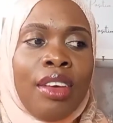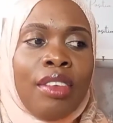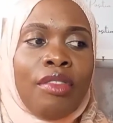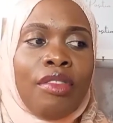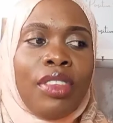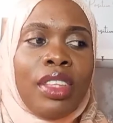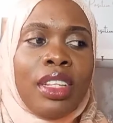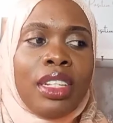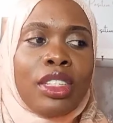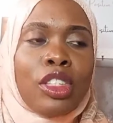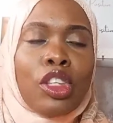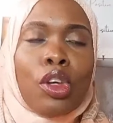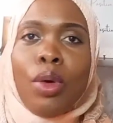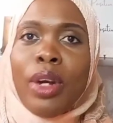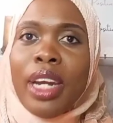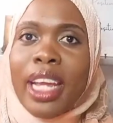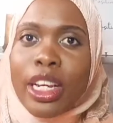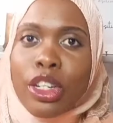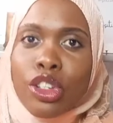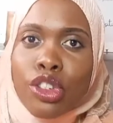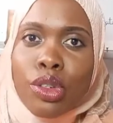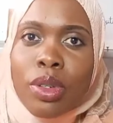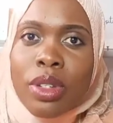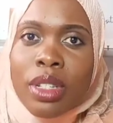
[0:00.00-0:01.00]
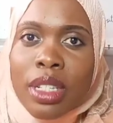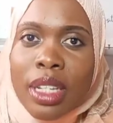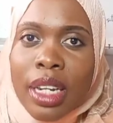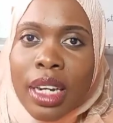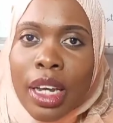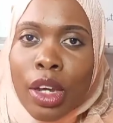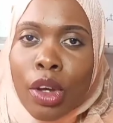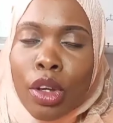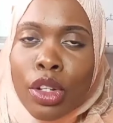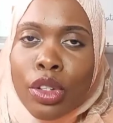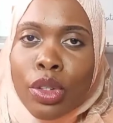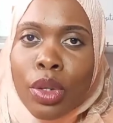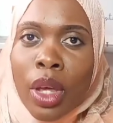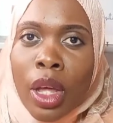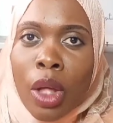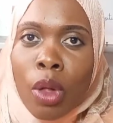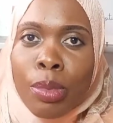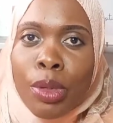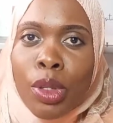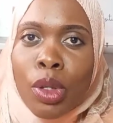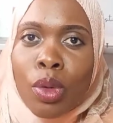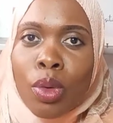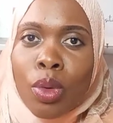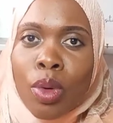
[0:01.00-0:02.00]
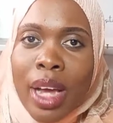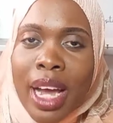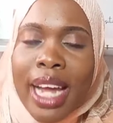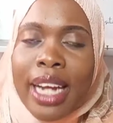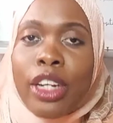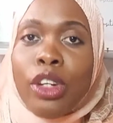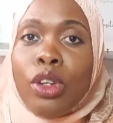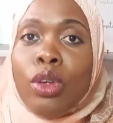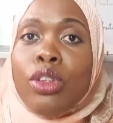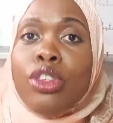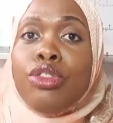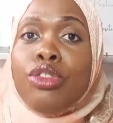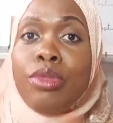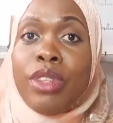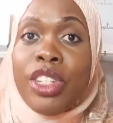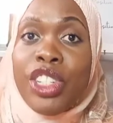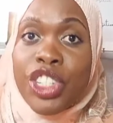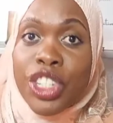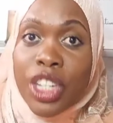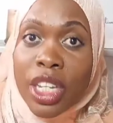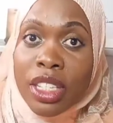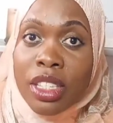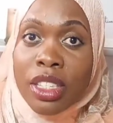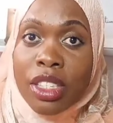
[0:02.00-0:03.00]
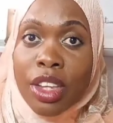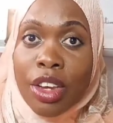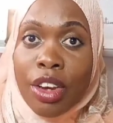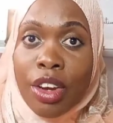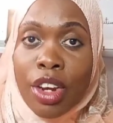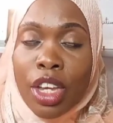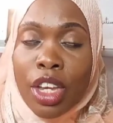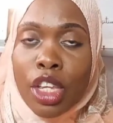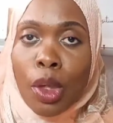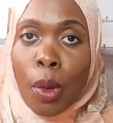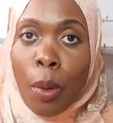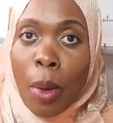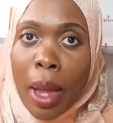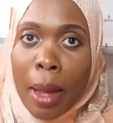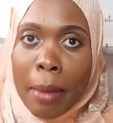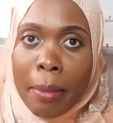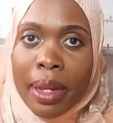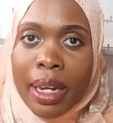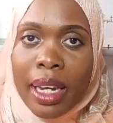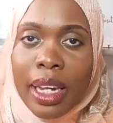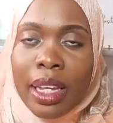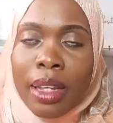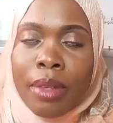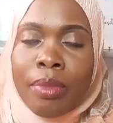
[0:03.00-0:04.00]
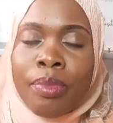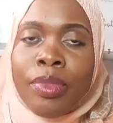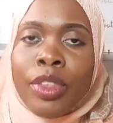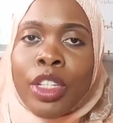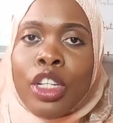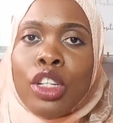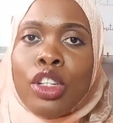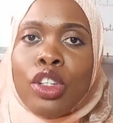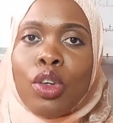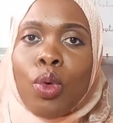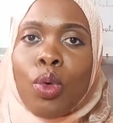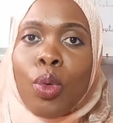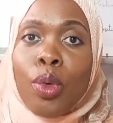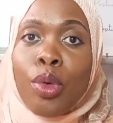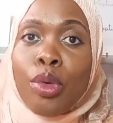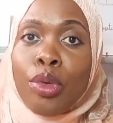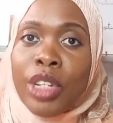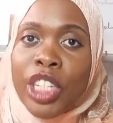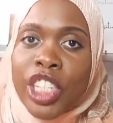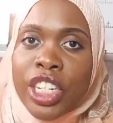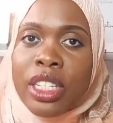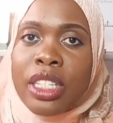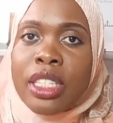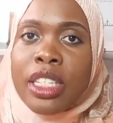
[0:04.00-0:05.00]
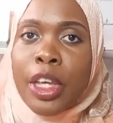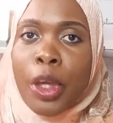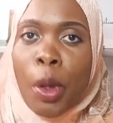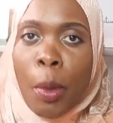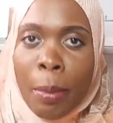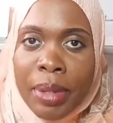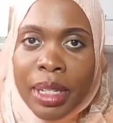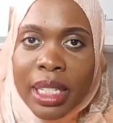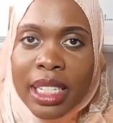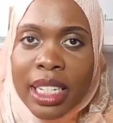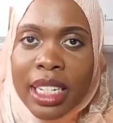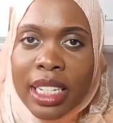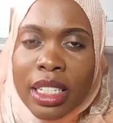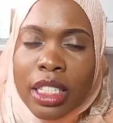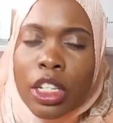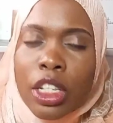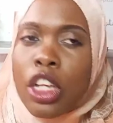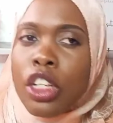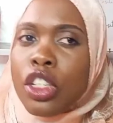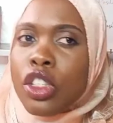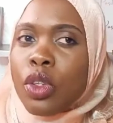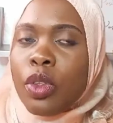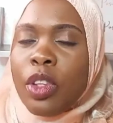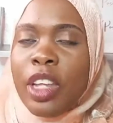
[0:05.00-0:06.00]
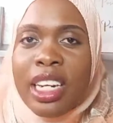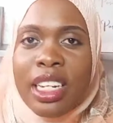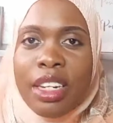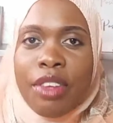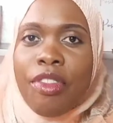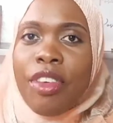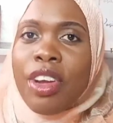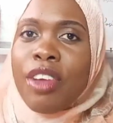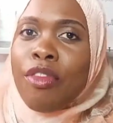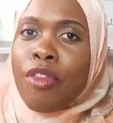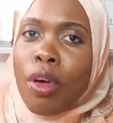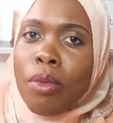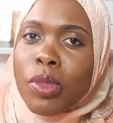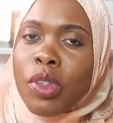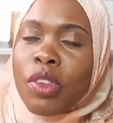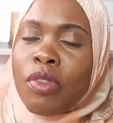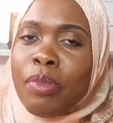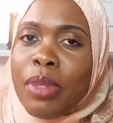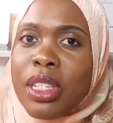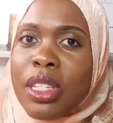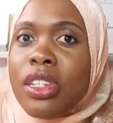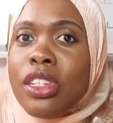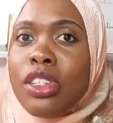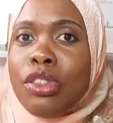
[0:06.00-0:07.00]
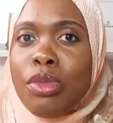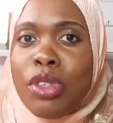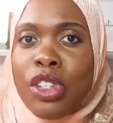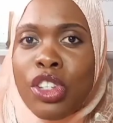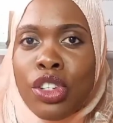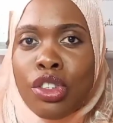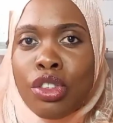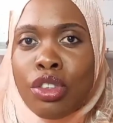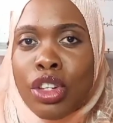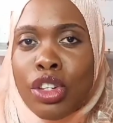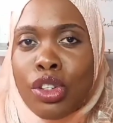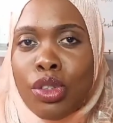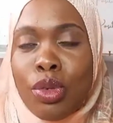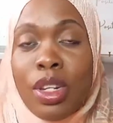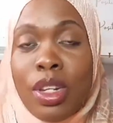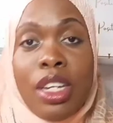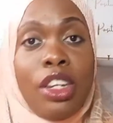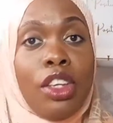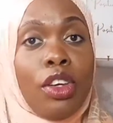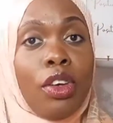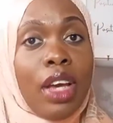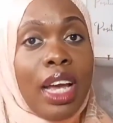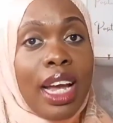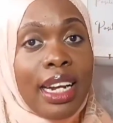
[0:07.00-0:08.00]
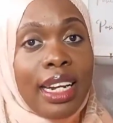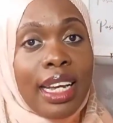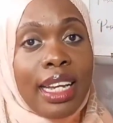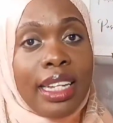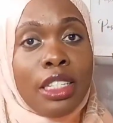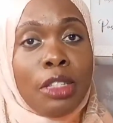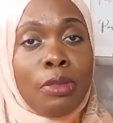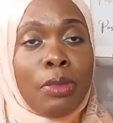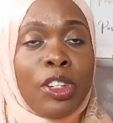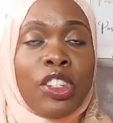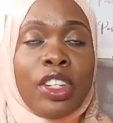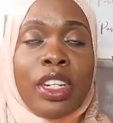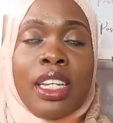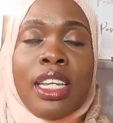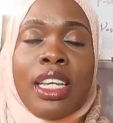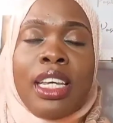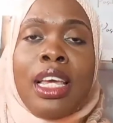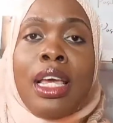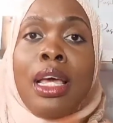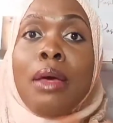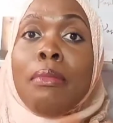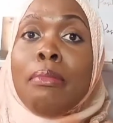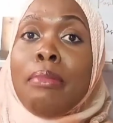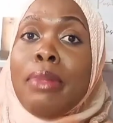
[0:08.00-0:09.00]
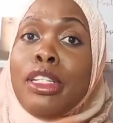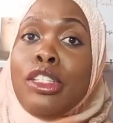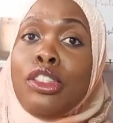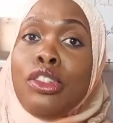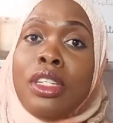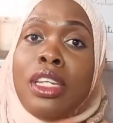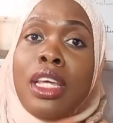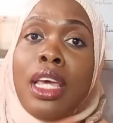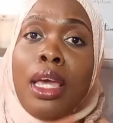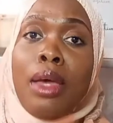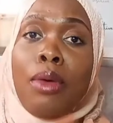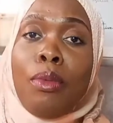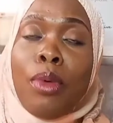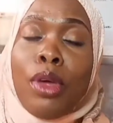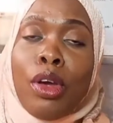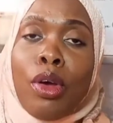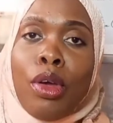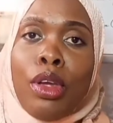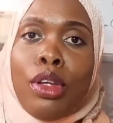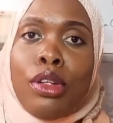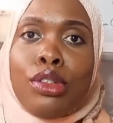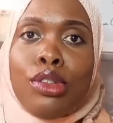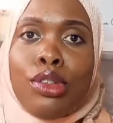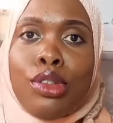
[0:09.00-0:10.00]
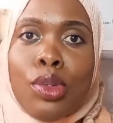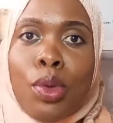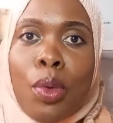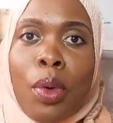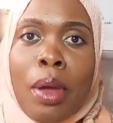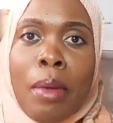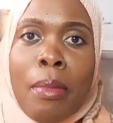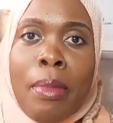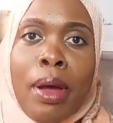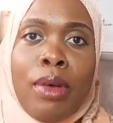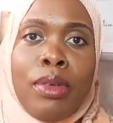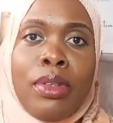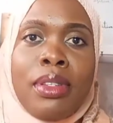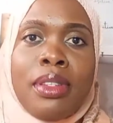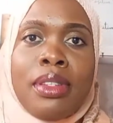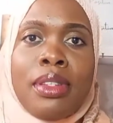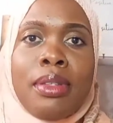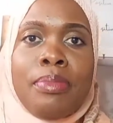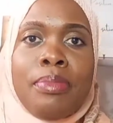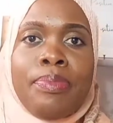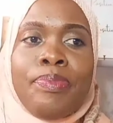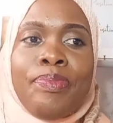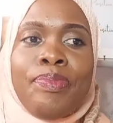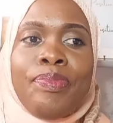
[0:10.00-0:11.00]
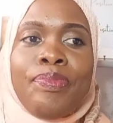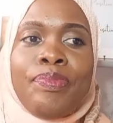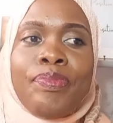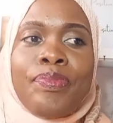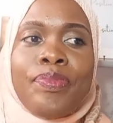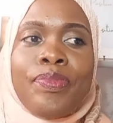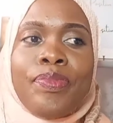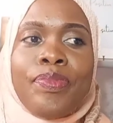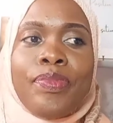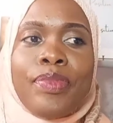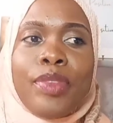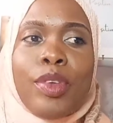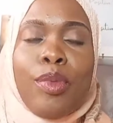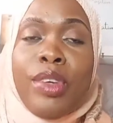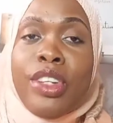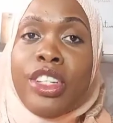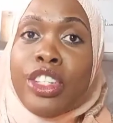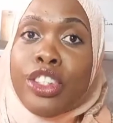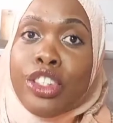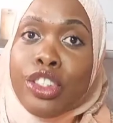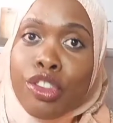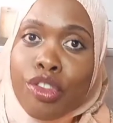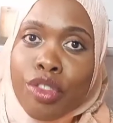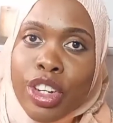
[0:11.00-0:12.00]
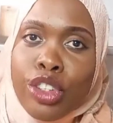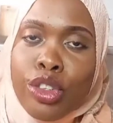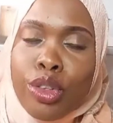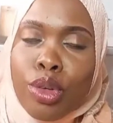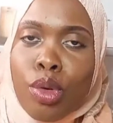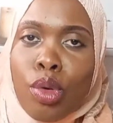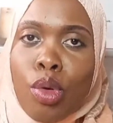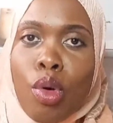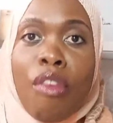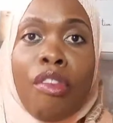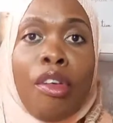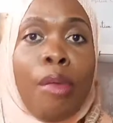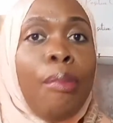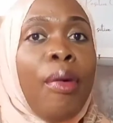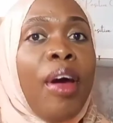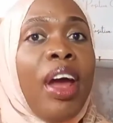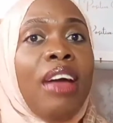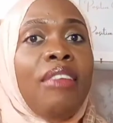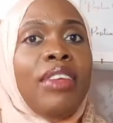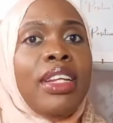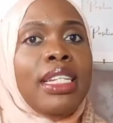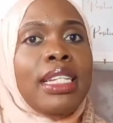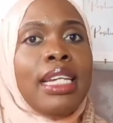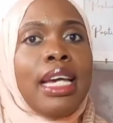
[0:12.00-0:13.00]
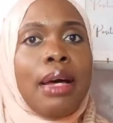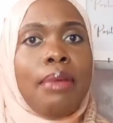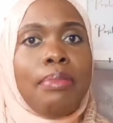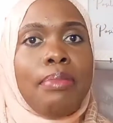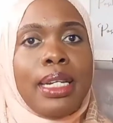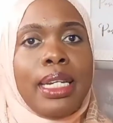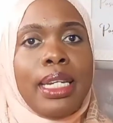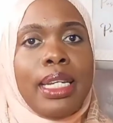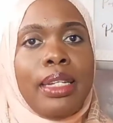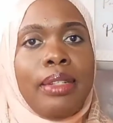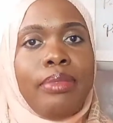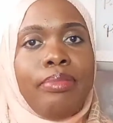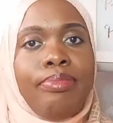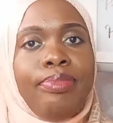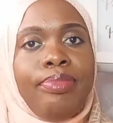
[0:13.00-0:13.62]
these connections that are going to help you and not register your company or register your business. So there are different forms of business registration in Uganda especially, but today we're going to talk about registration of a private company.